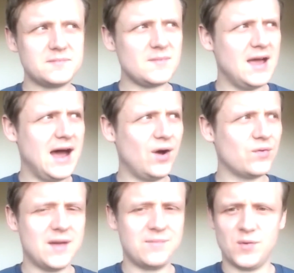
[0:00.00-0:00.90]
how
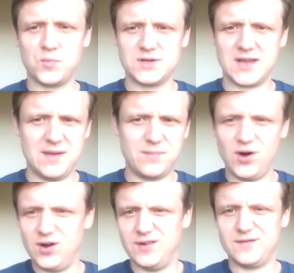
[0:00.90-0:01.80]
their mum would keep,
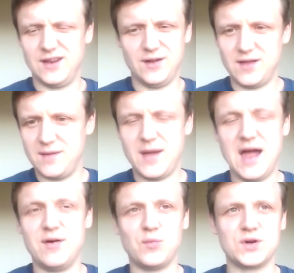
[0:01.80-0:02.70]
or a
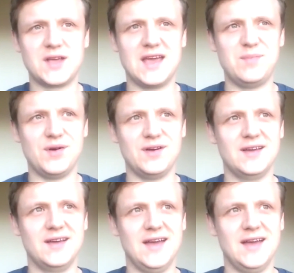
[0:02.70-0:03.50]
parent would keep a